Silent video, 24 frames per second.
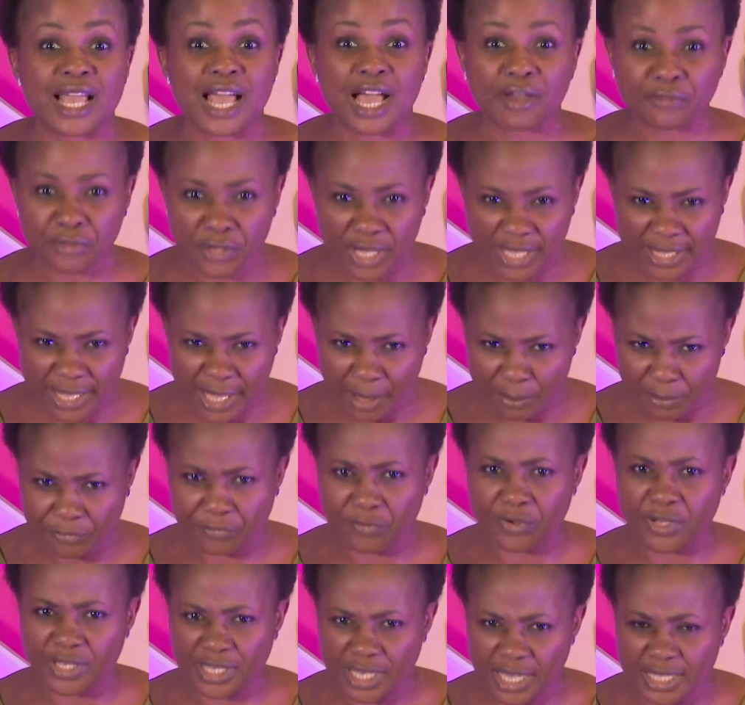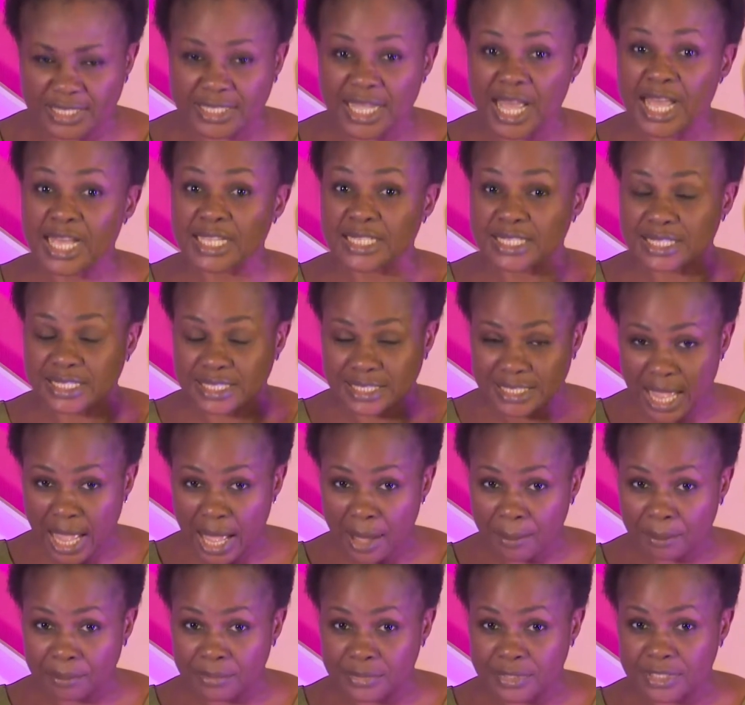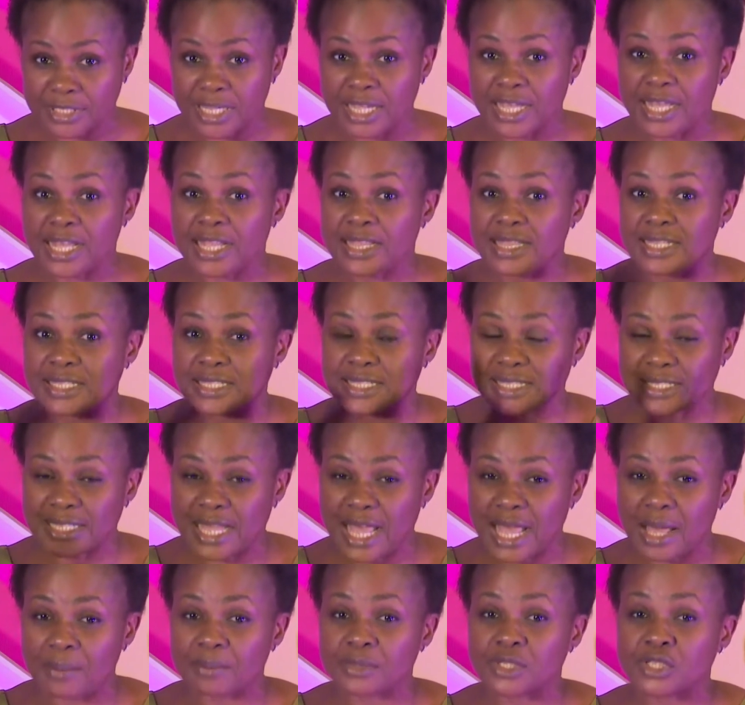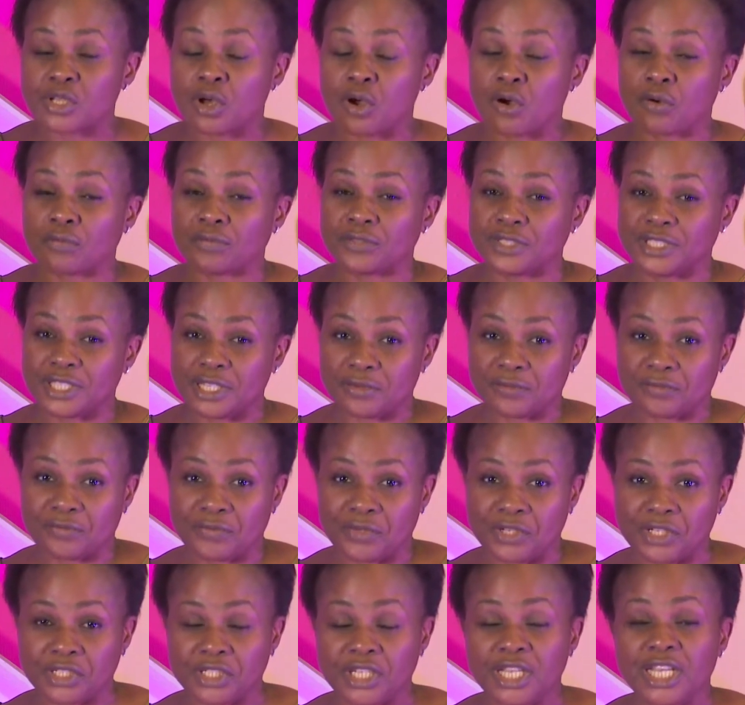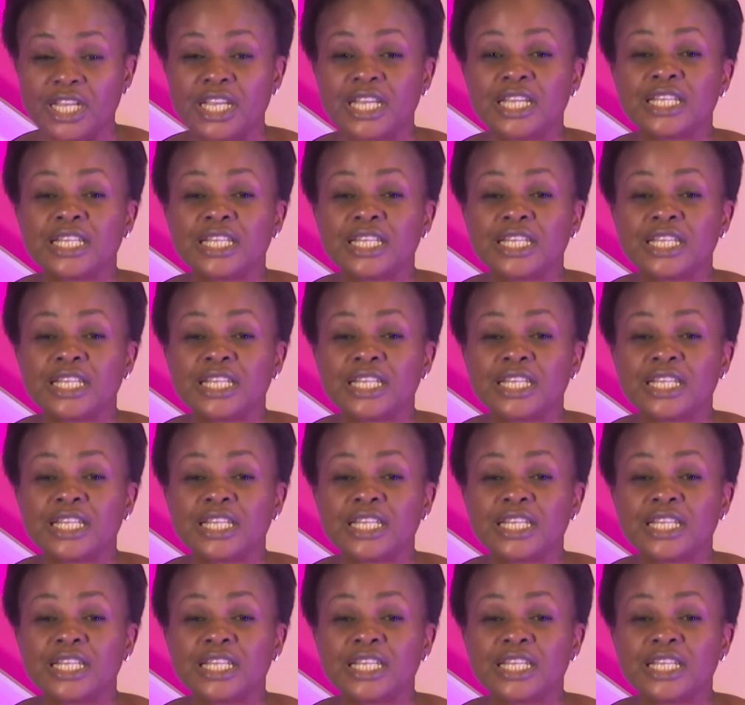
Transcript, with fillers: Have you heard that before? Yes, Psalms, the Psalms of David,